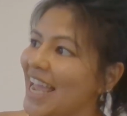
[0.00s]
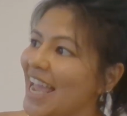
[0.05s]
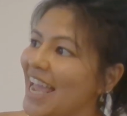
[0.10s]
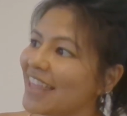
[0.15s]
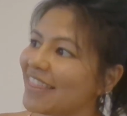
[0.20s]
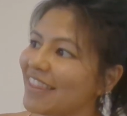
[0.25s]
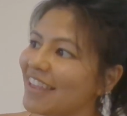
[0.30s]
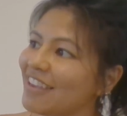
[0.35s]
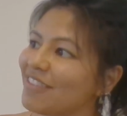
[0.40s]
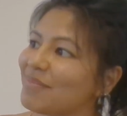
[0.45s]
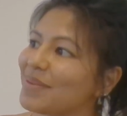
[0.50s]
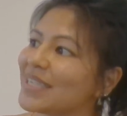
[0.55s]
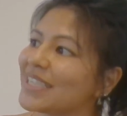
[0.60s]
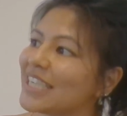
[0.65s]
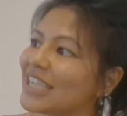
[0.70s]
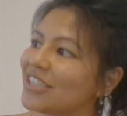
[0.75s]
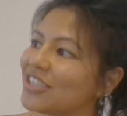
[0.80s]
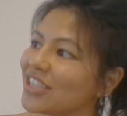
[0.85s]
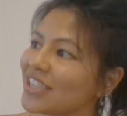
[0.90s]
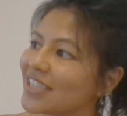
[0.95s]
and they've been
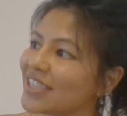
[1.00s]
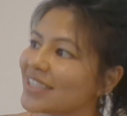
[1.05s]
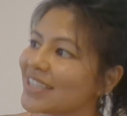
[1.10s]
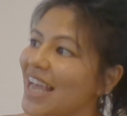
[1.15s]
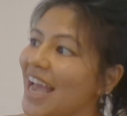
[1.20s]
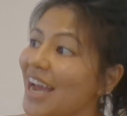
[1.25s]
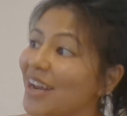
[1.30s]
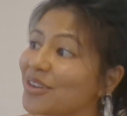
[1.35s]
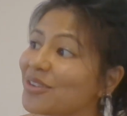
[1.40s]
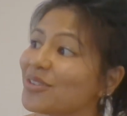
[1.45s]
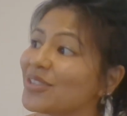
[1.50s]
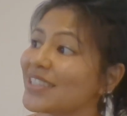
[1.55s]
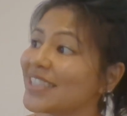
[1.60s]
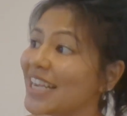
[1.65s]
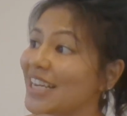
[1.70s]
teaching us how to use